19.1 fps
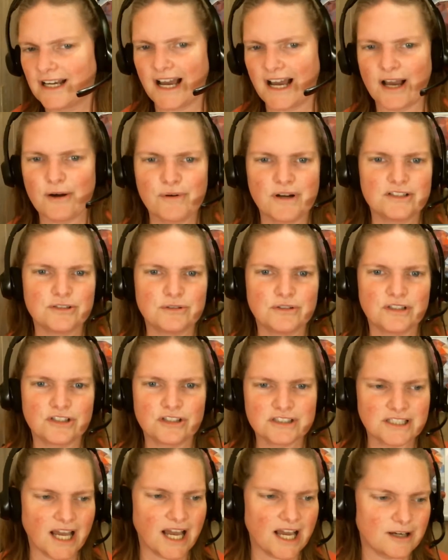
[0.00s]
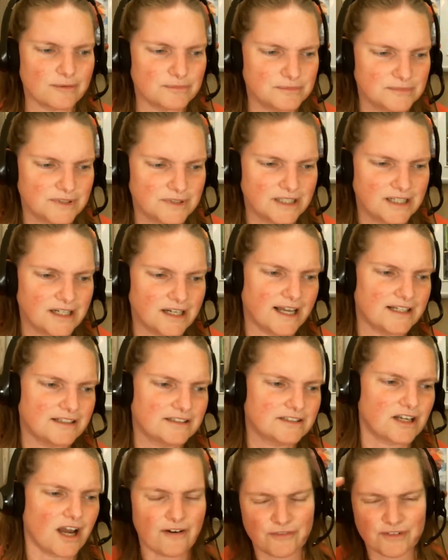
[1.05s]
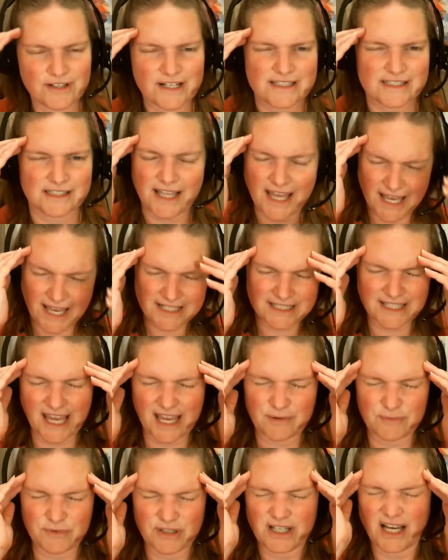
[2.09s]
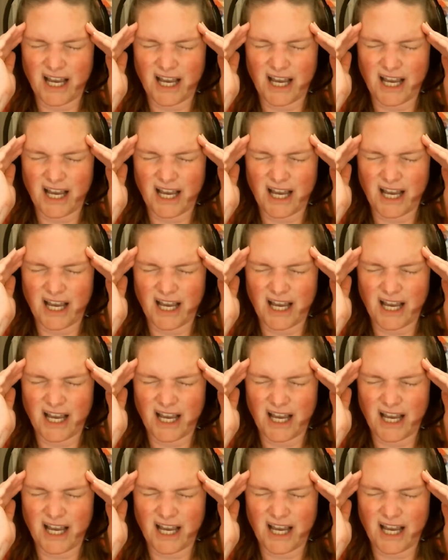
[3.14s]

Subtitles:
I want to do a good job. And confidence in the head game.